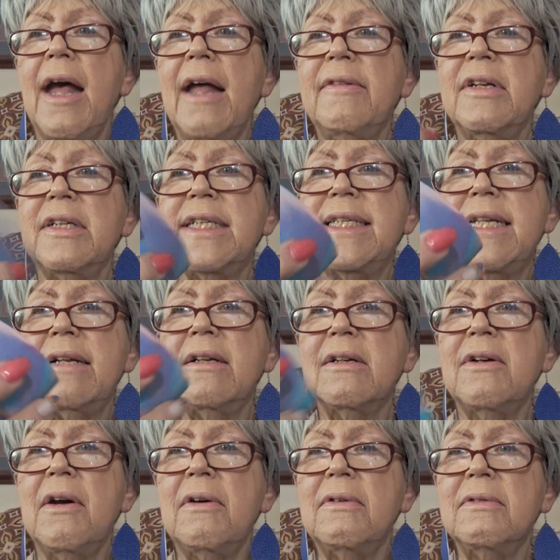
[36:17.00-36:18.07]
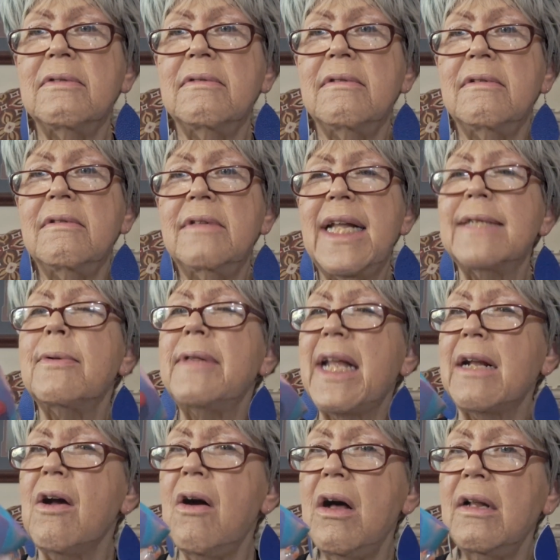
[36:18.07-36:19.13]
And they're silicone. That's what
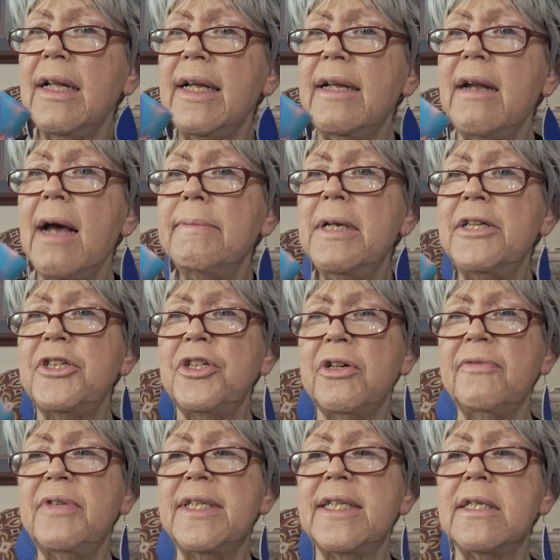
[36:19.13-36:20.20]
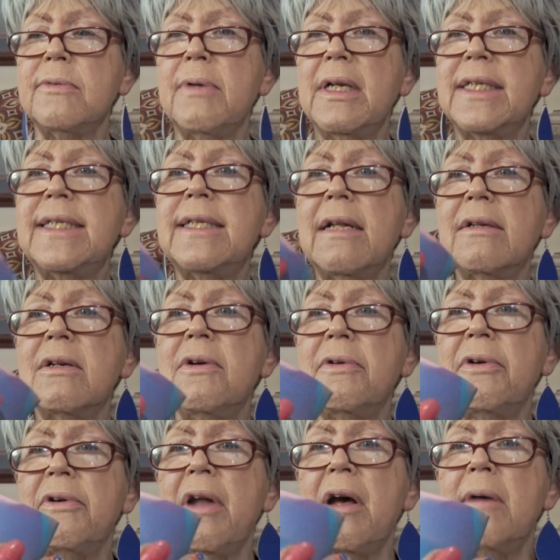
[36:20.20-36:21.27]
they call it. I'm not sure if this is really
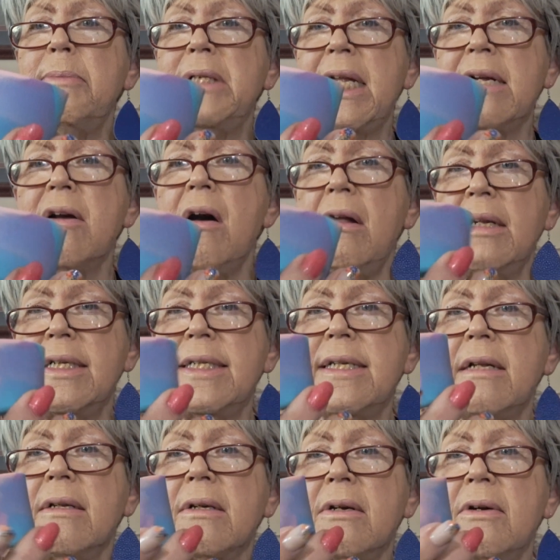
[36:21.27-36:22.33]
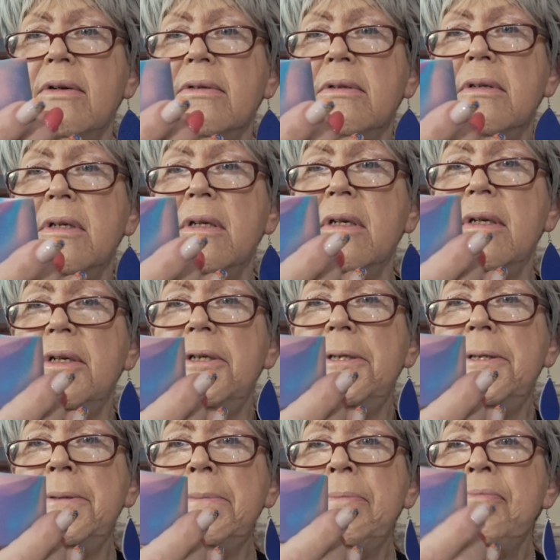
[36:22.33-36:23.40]
silicone or not, but they call it silicone.
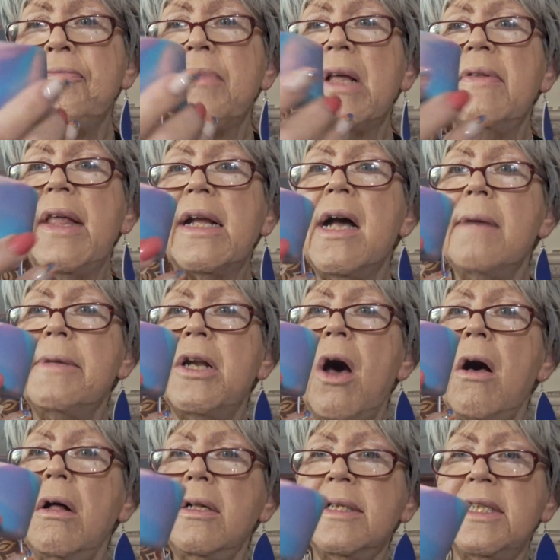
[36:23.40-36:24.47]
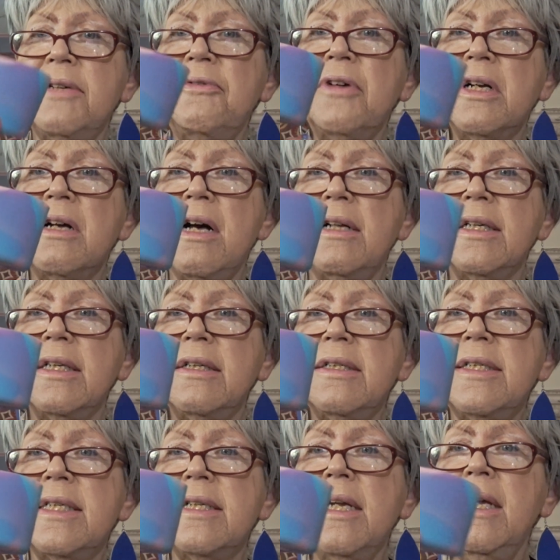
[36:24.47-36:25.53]
They come in all different
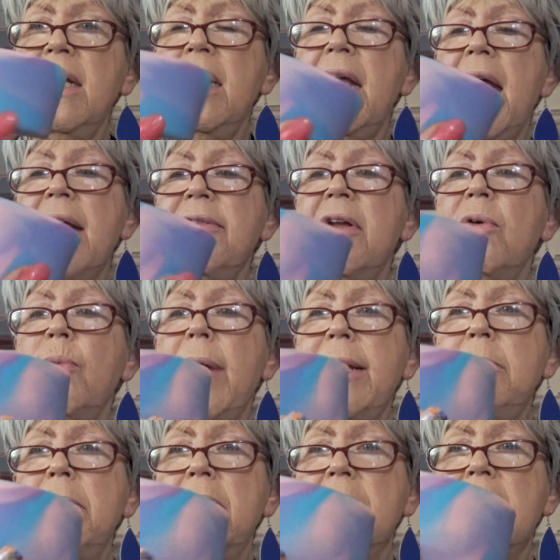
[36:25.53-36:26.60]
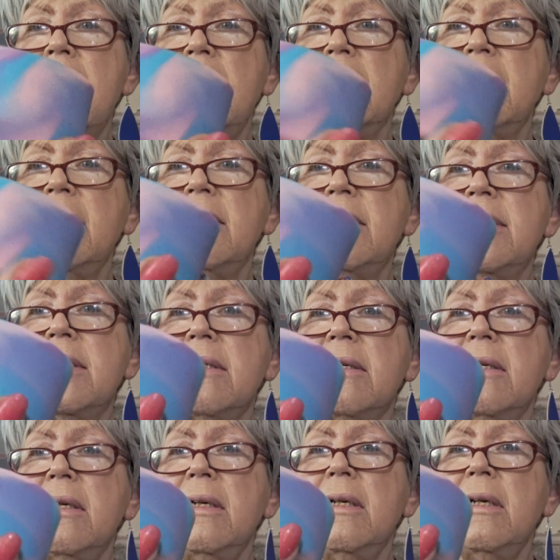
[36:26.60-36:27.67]
colors, and they're rainbow colors.
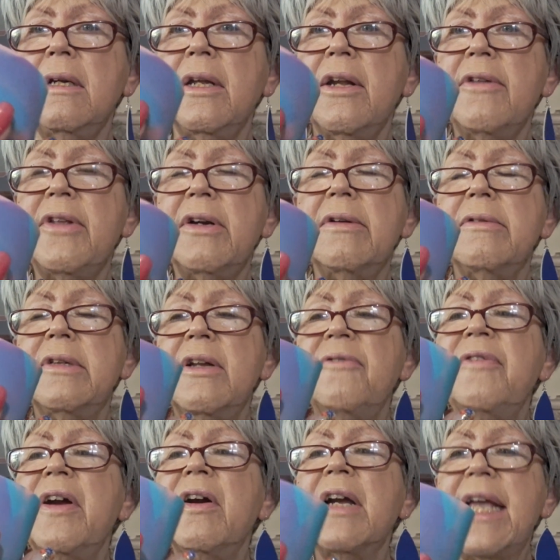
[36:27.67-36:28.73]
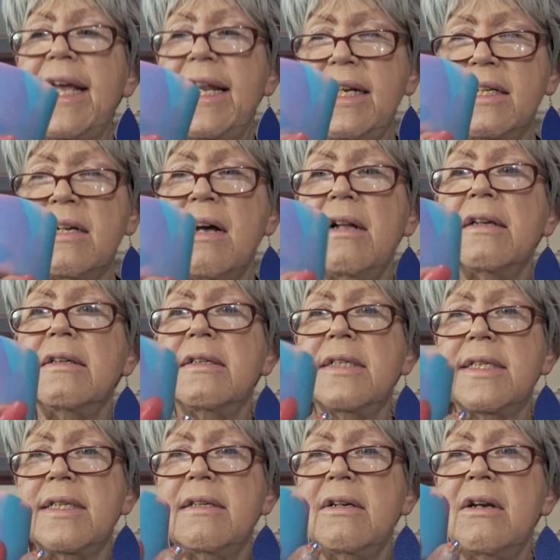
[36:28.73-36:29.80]
You know, they're variegated
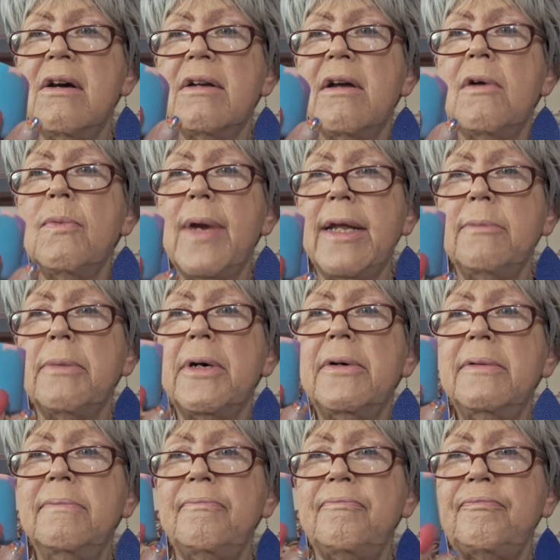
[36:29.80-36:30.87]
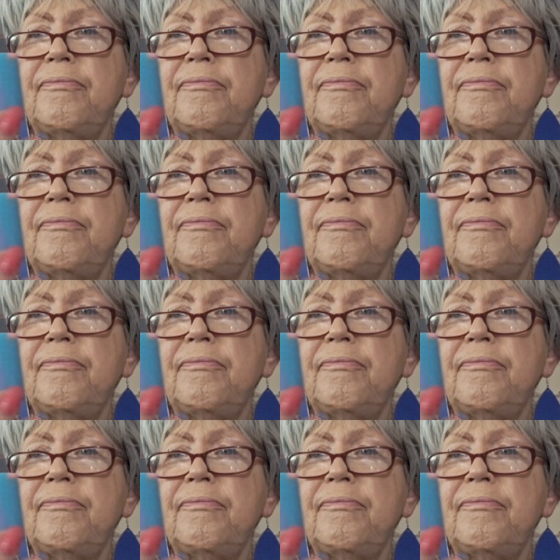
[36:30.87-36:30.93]
colors. They're not all rainbow.